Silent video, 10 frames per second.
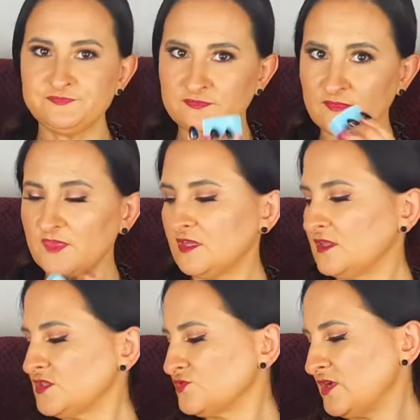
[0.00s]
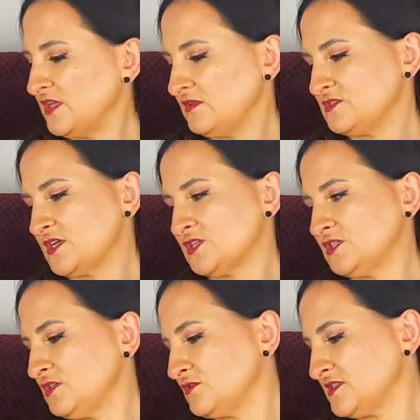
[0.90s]
and that's why it
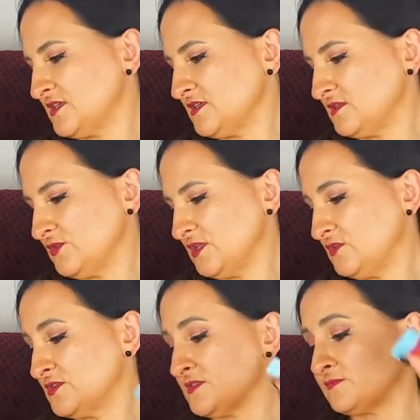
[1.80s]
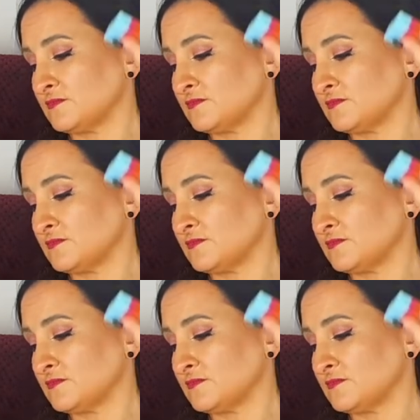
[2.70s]
actually looks like the way it looks.